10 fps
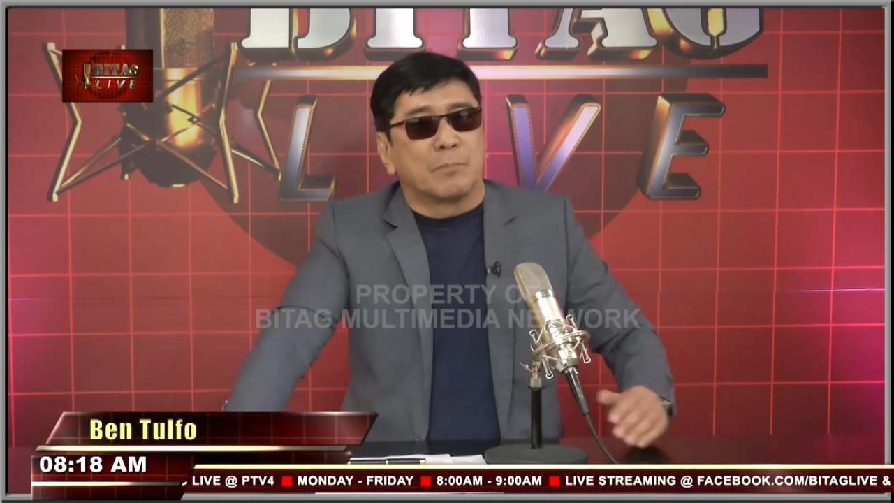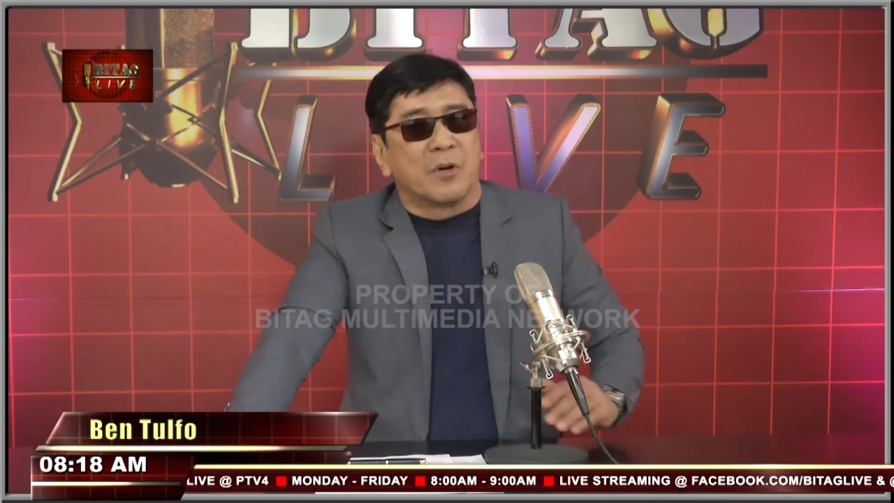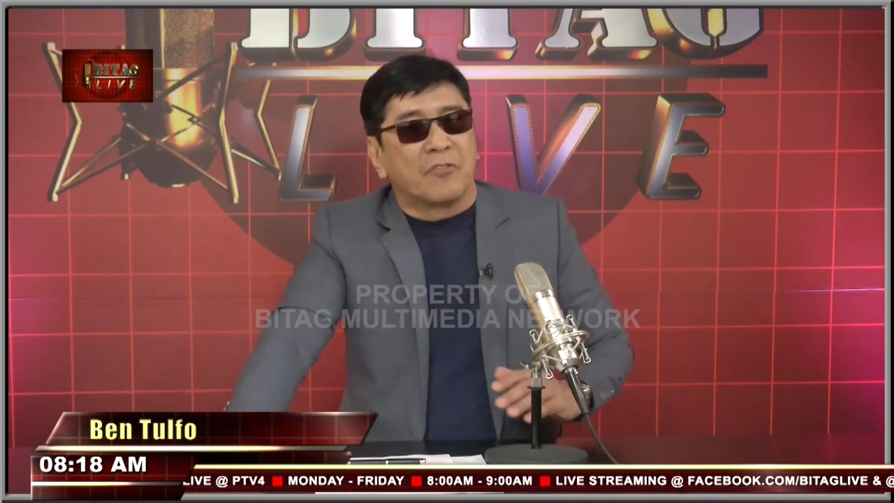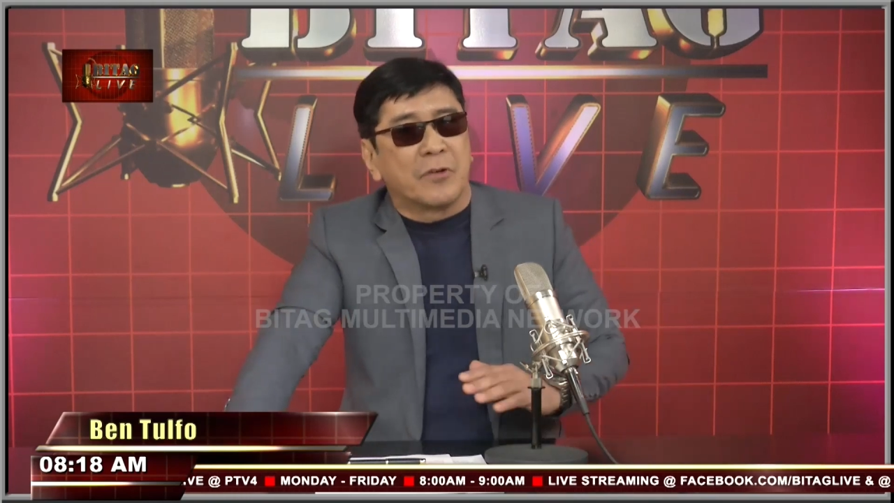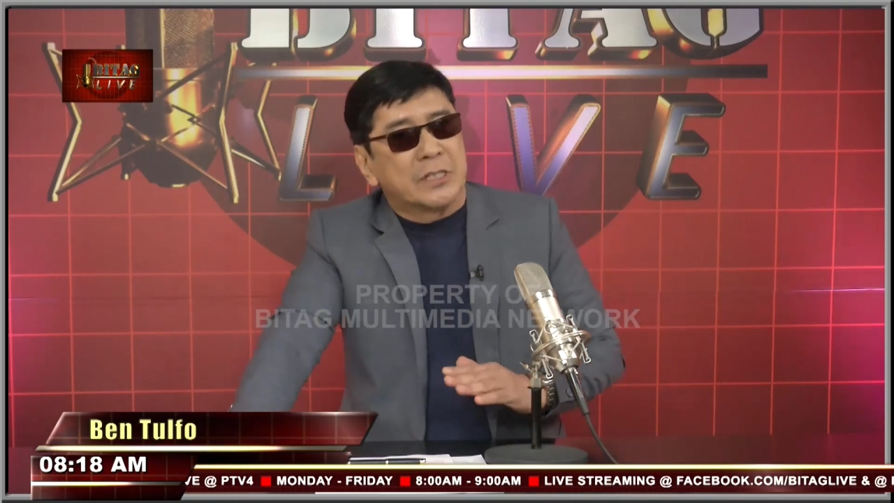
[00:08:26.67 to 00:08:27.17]

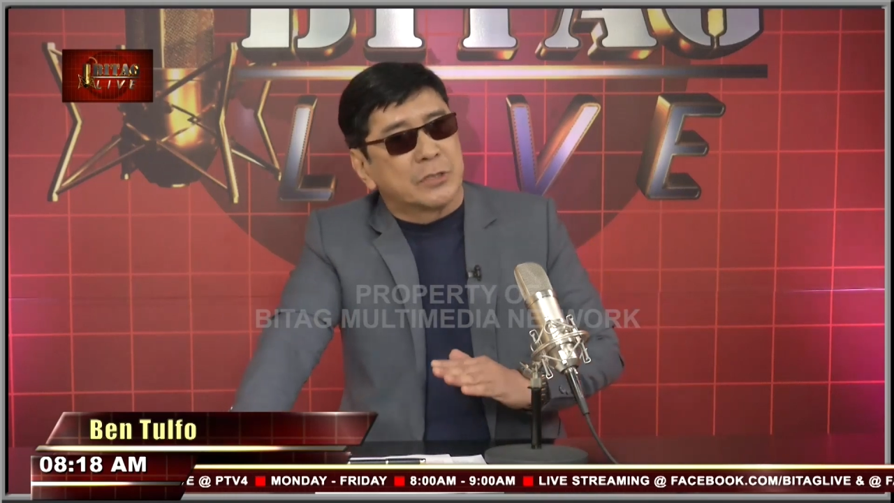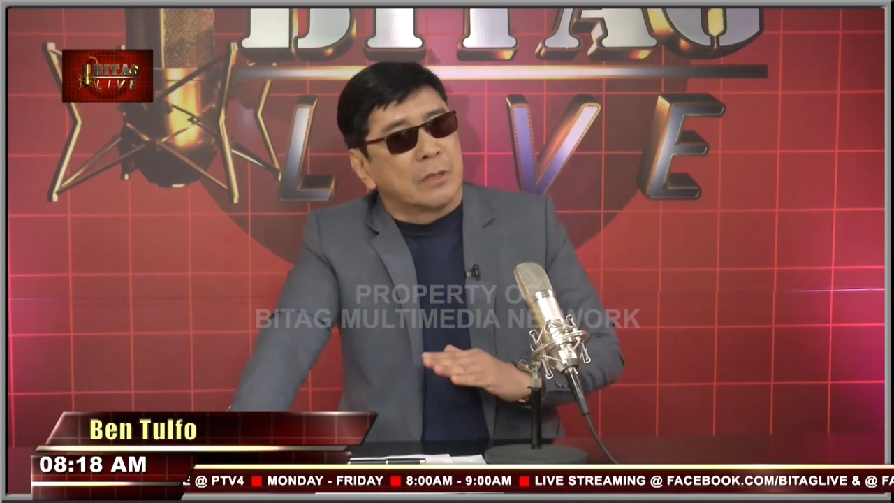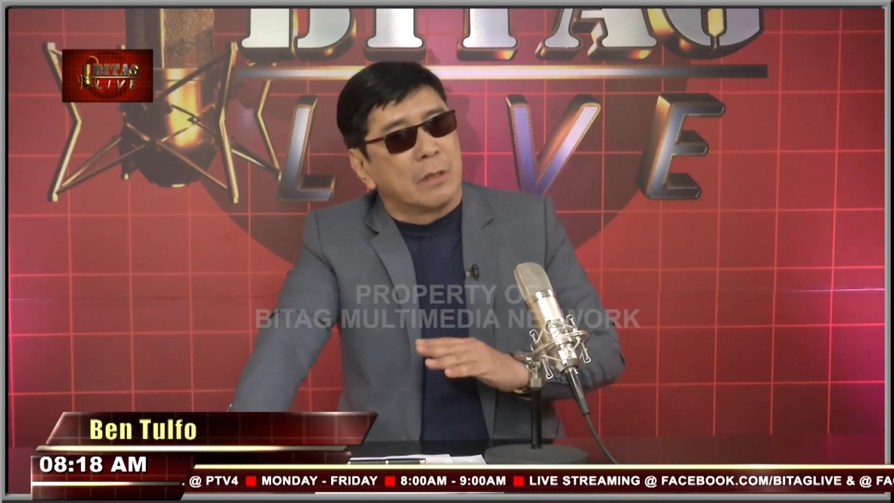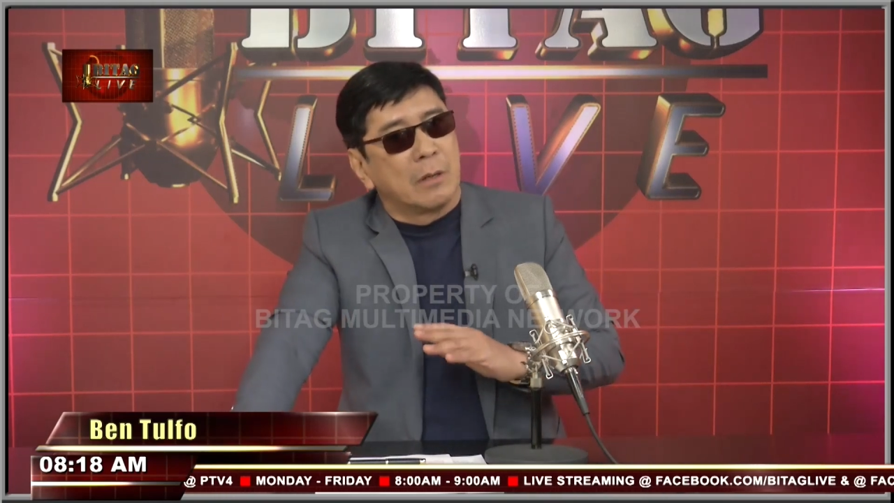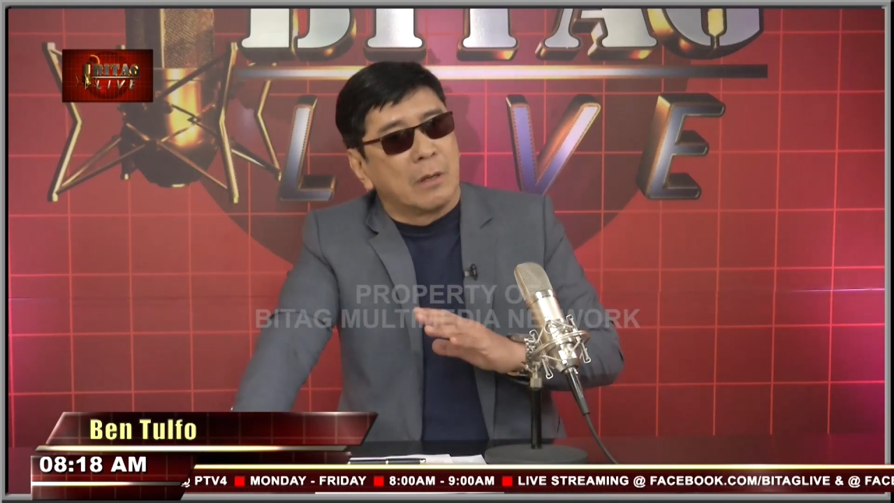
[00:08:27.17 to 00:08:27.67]

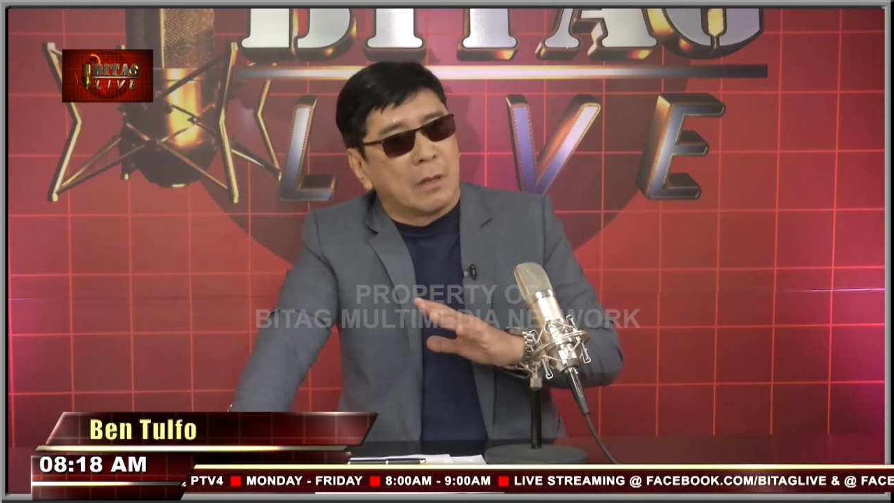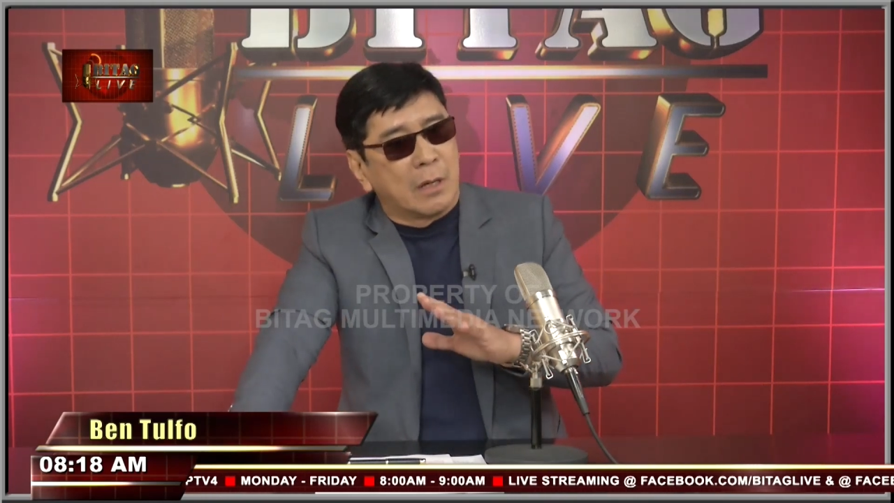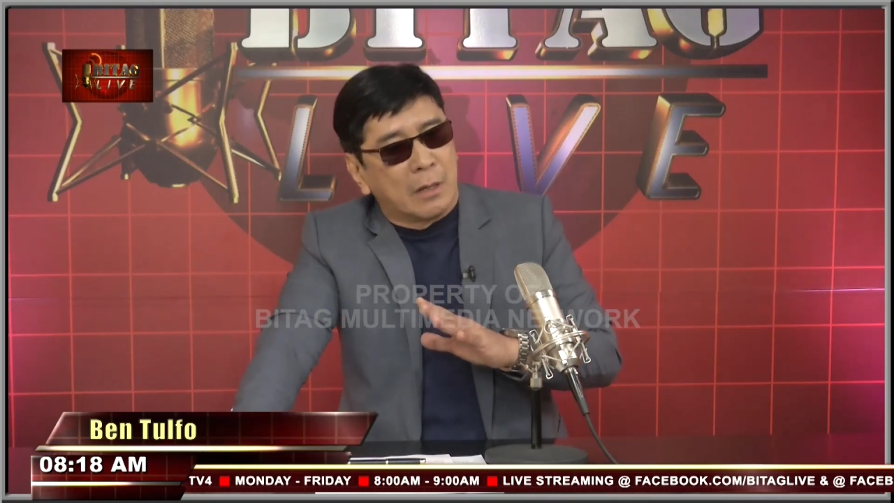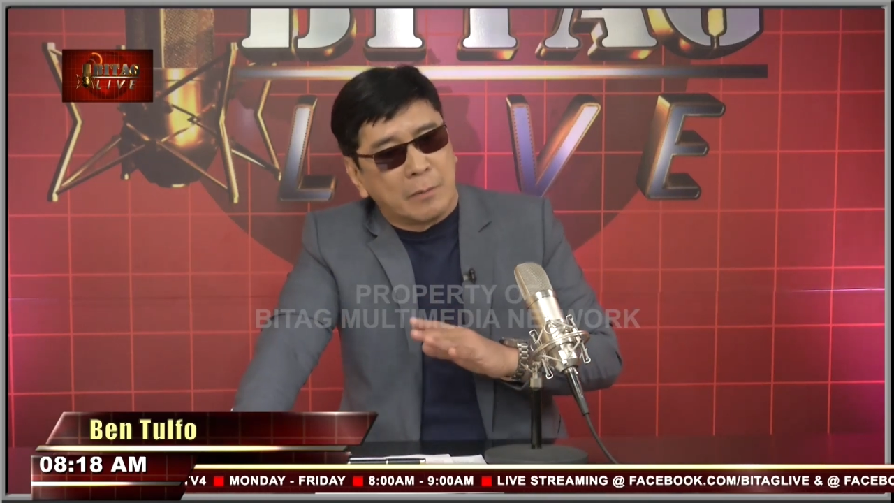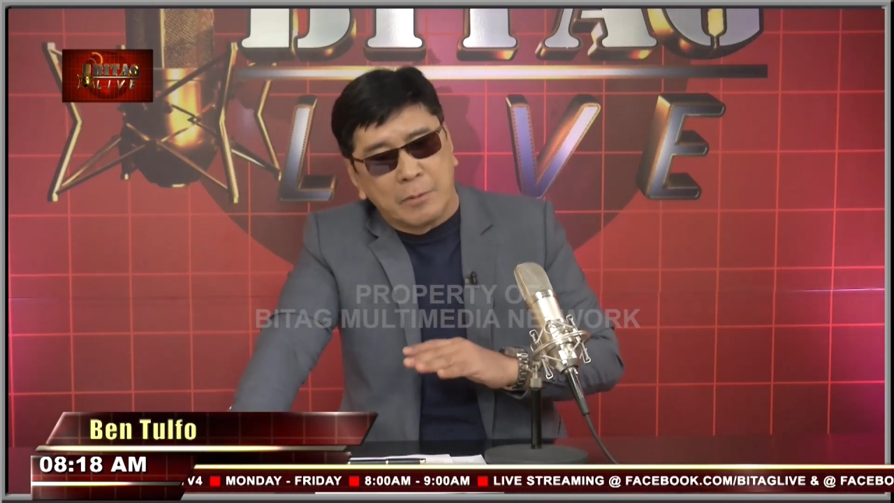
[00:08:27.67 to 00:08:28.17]

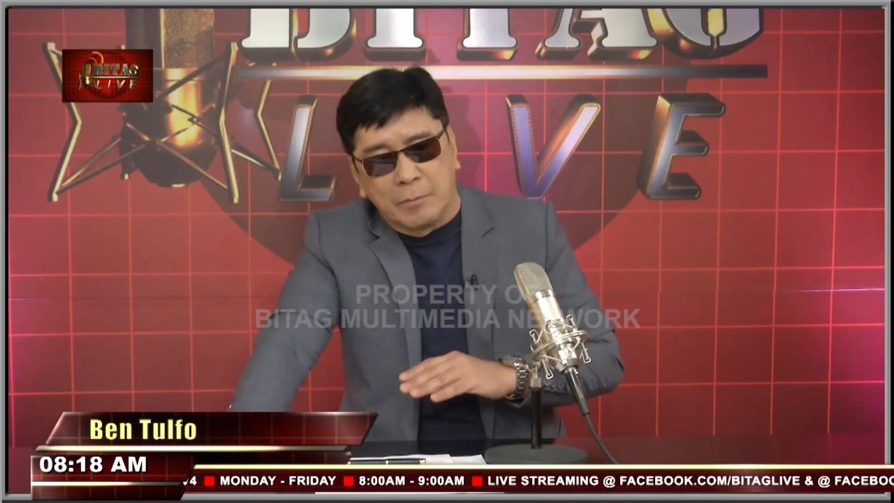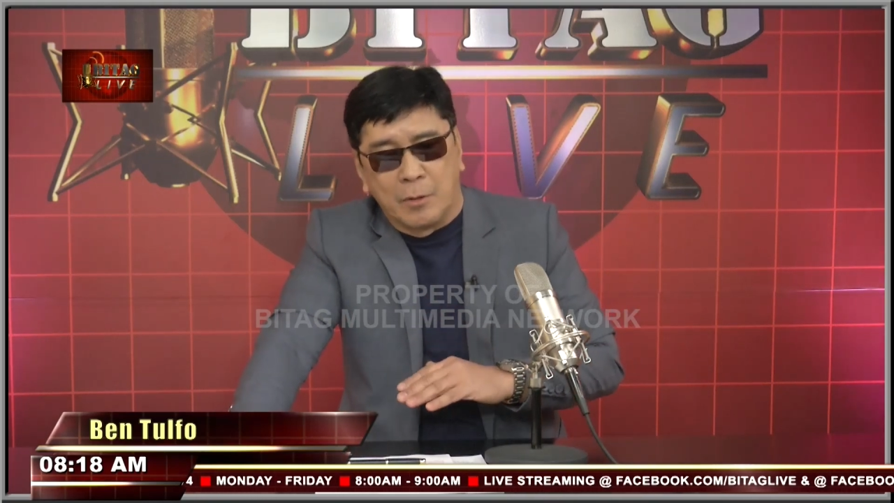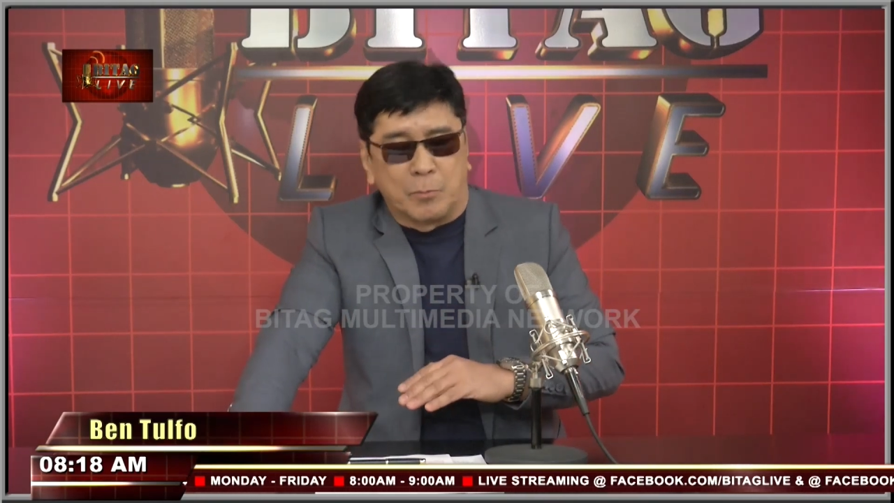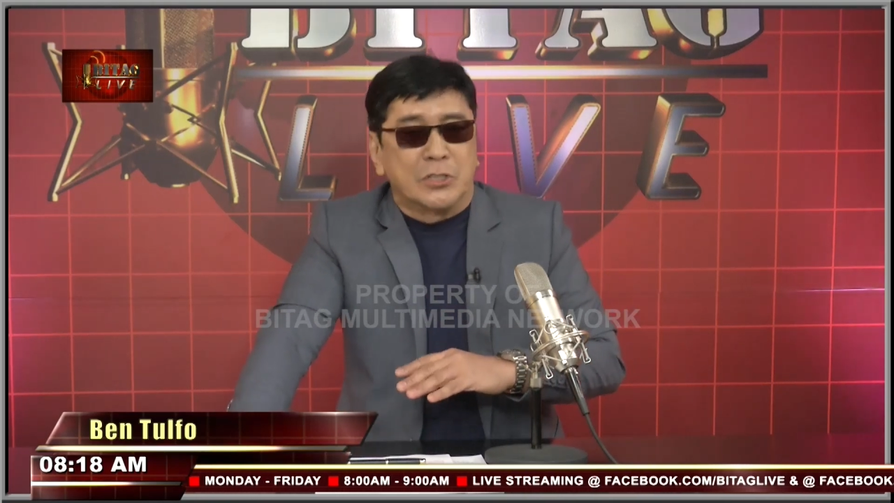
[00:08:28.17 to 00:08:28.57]
professional